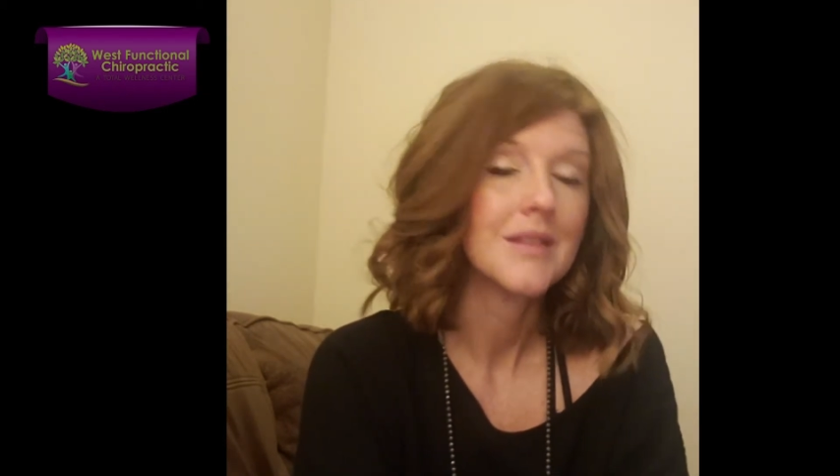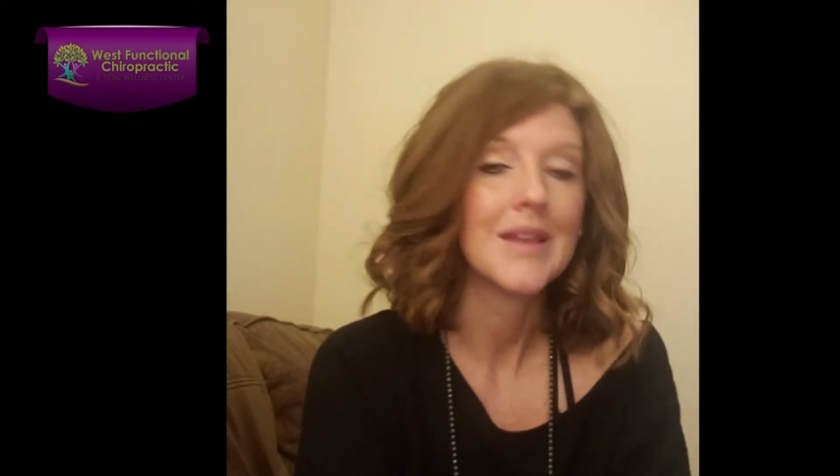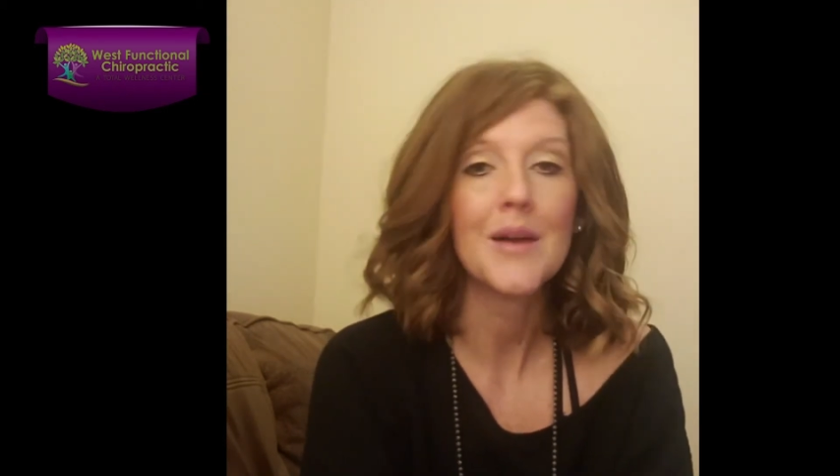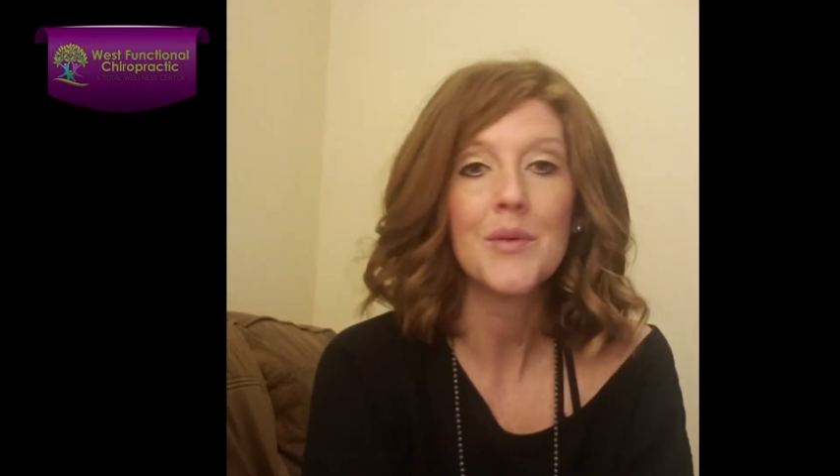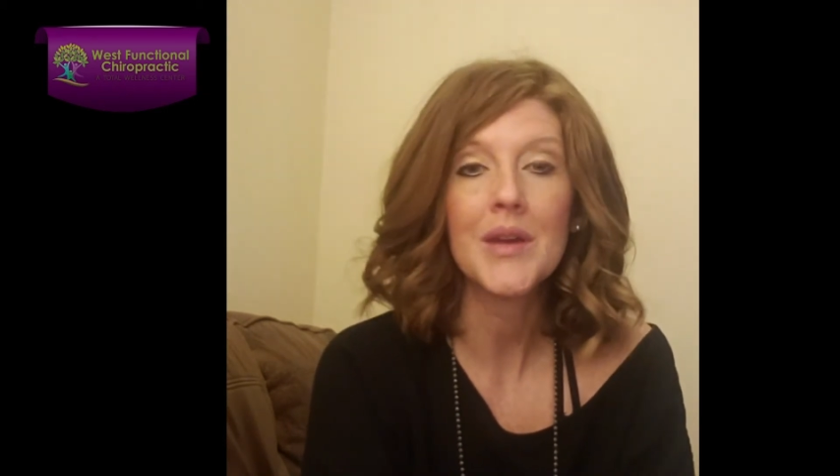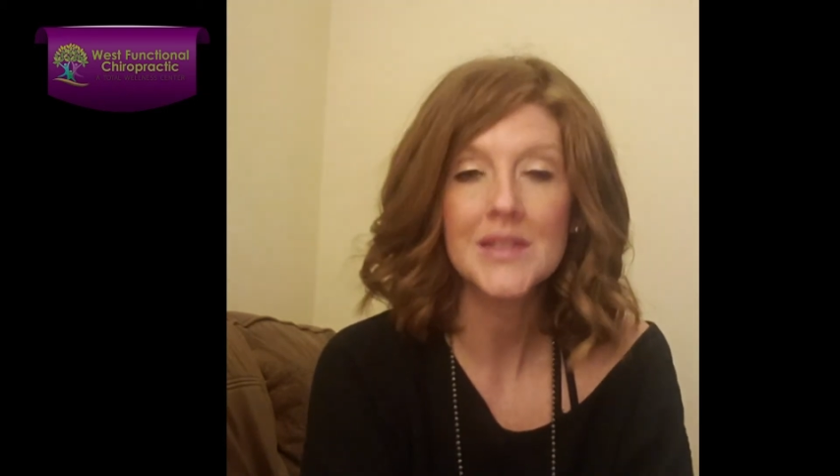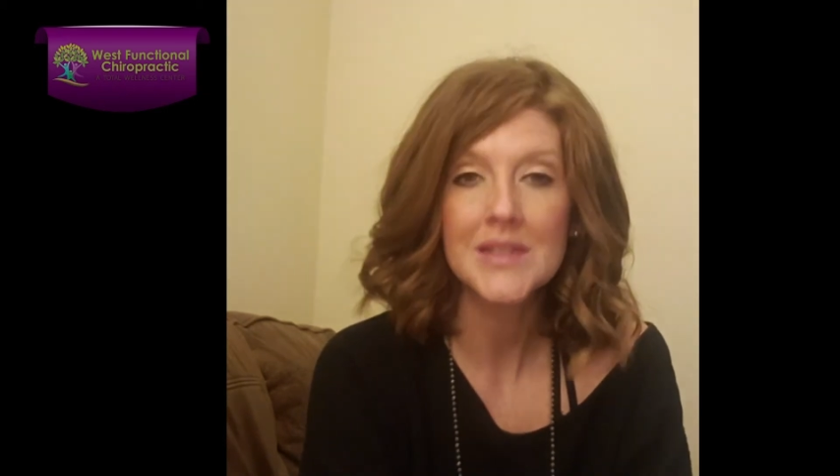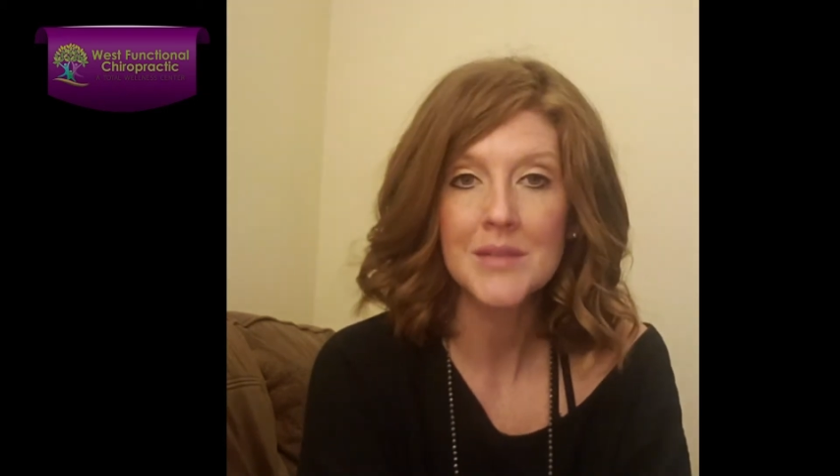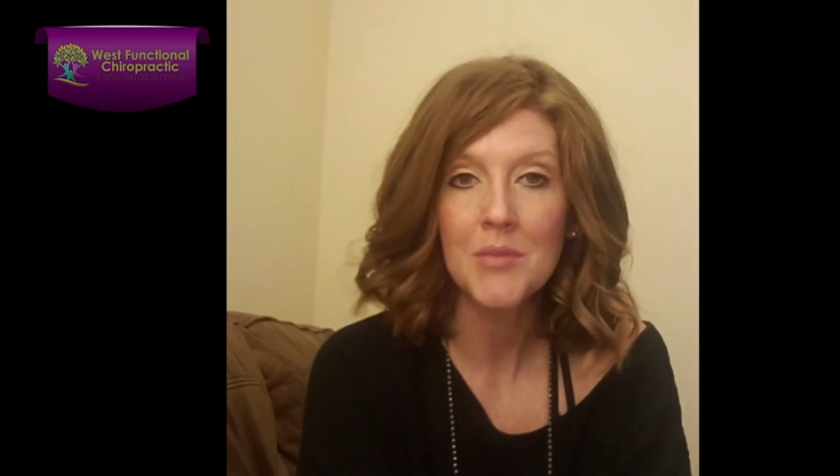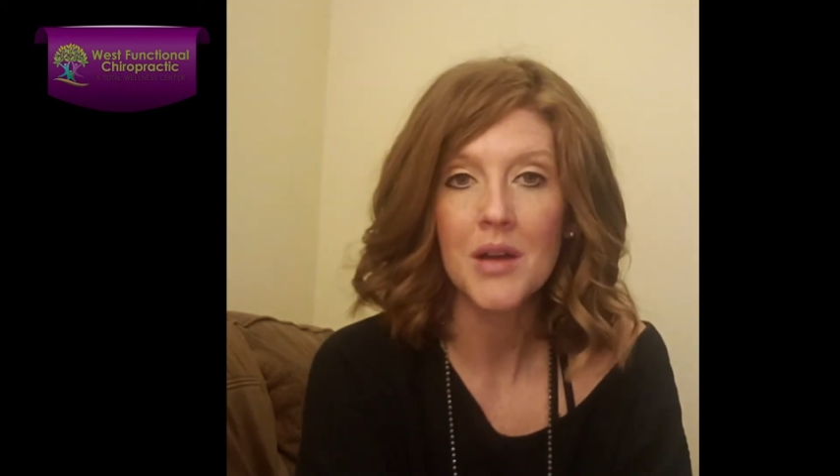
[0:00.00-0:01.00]
That wakes
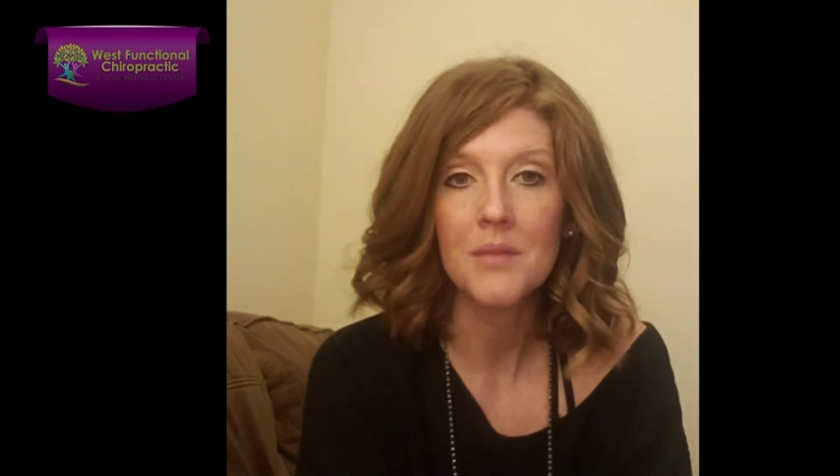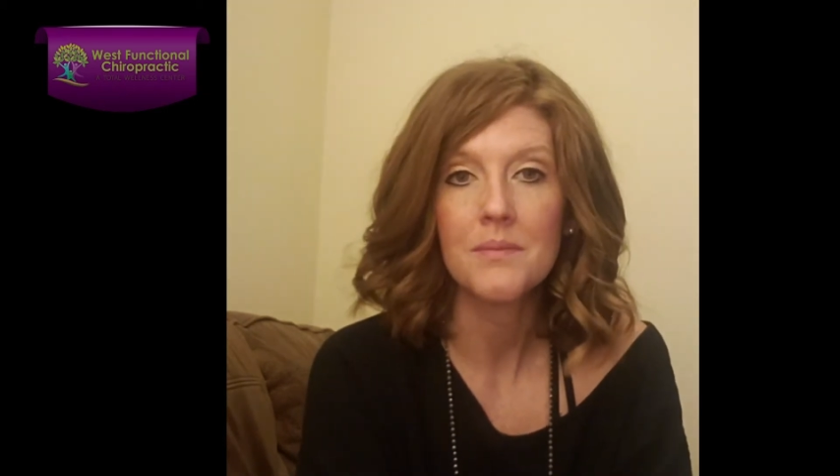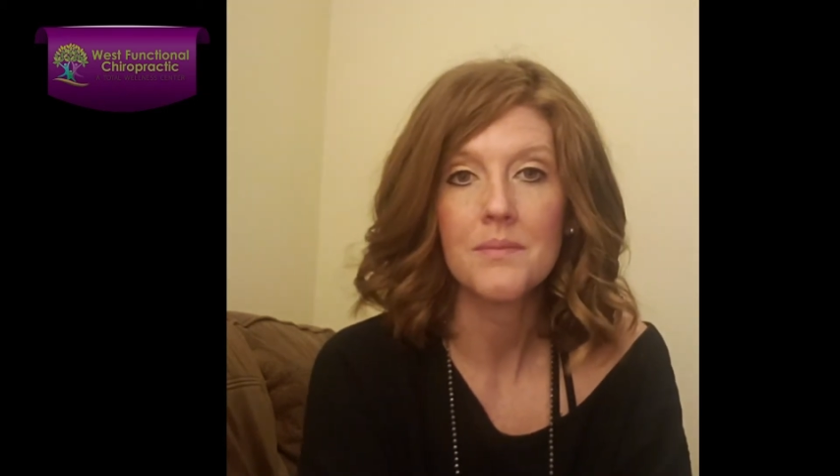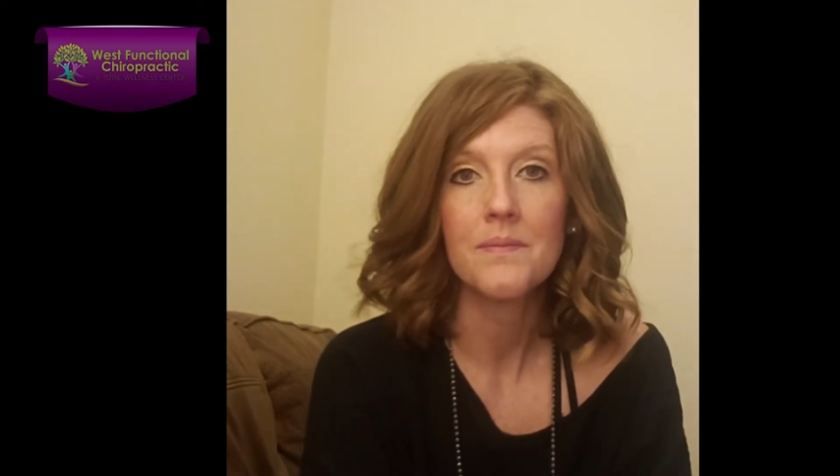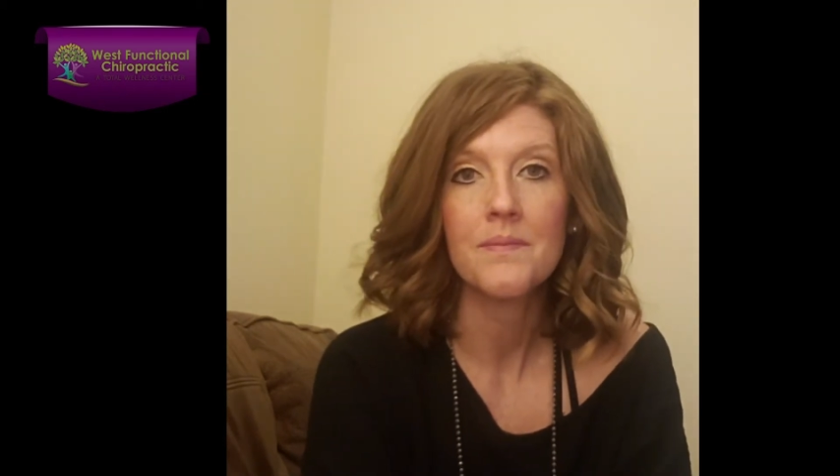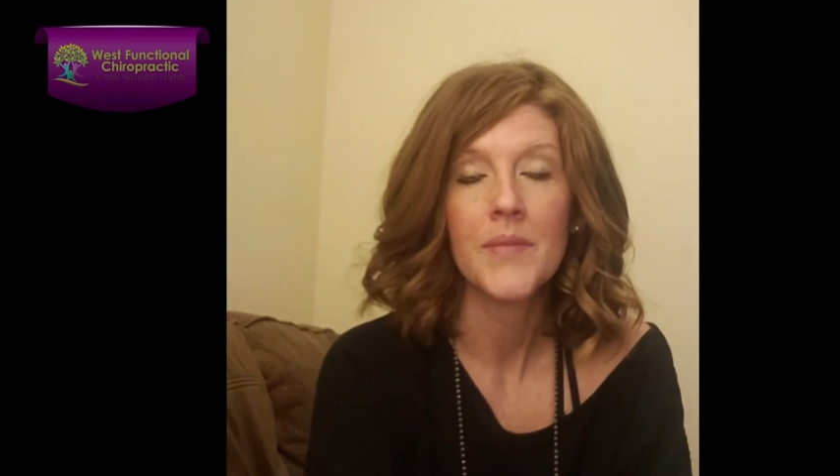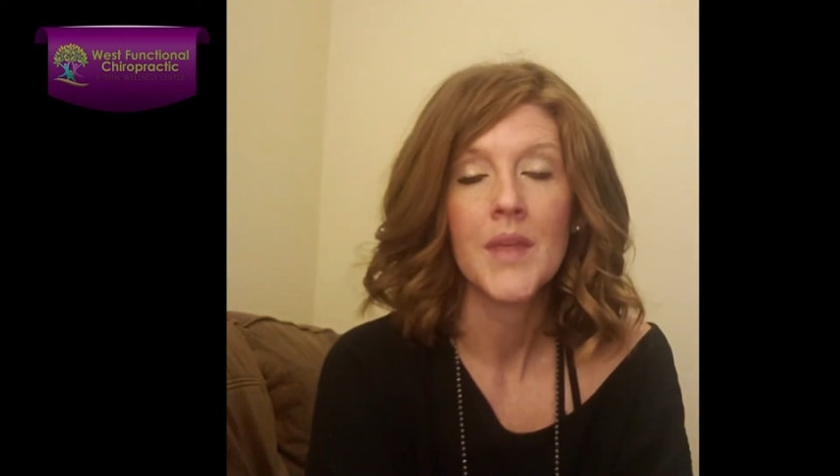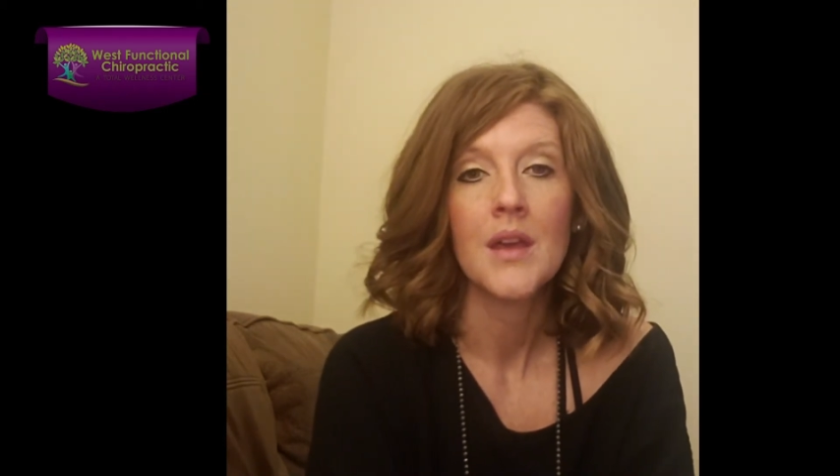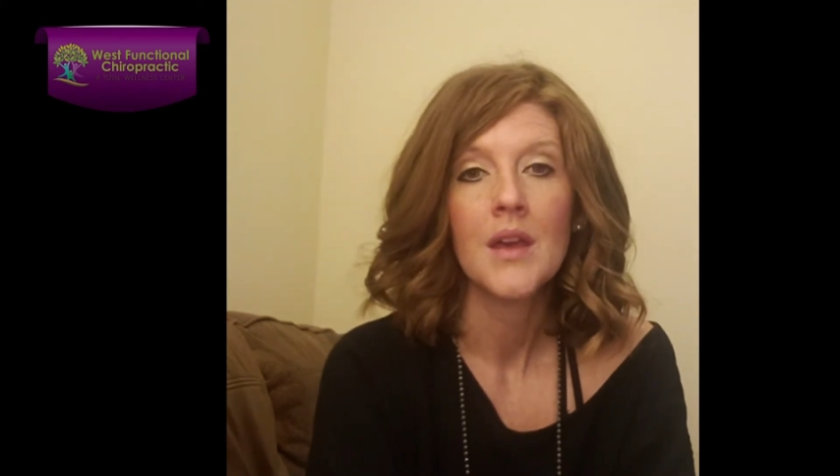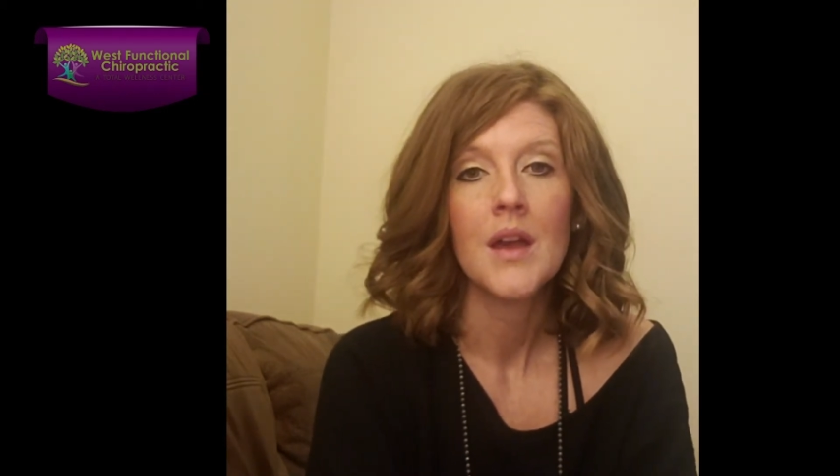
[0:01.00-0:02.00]
them up.
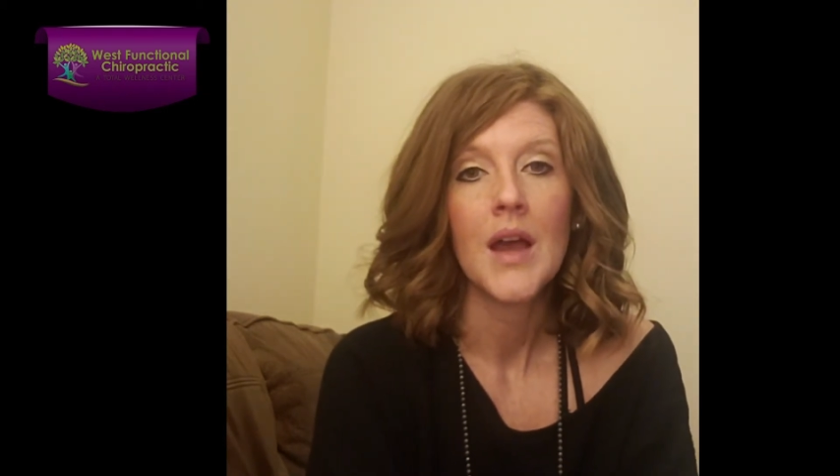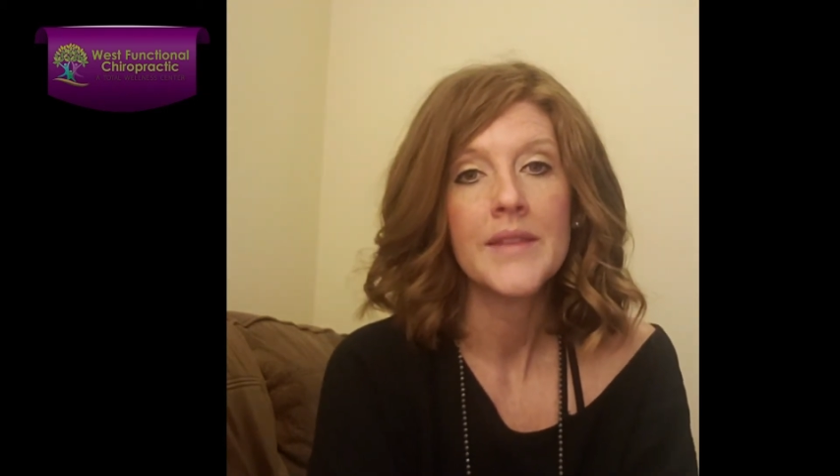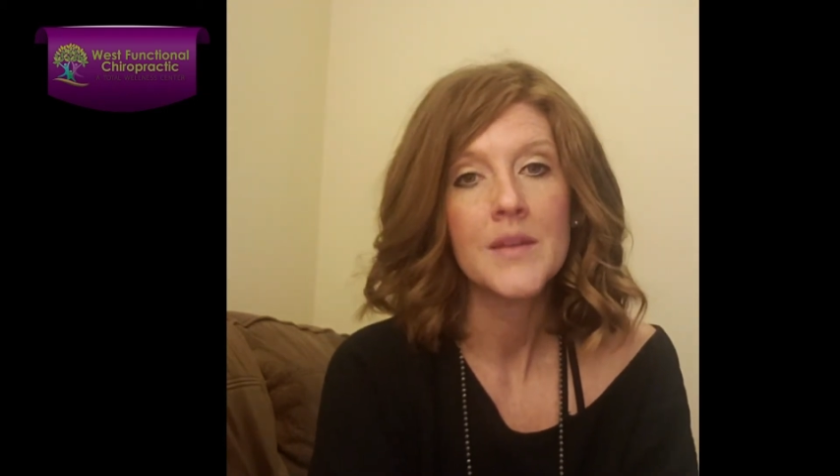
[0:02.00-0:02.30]
And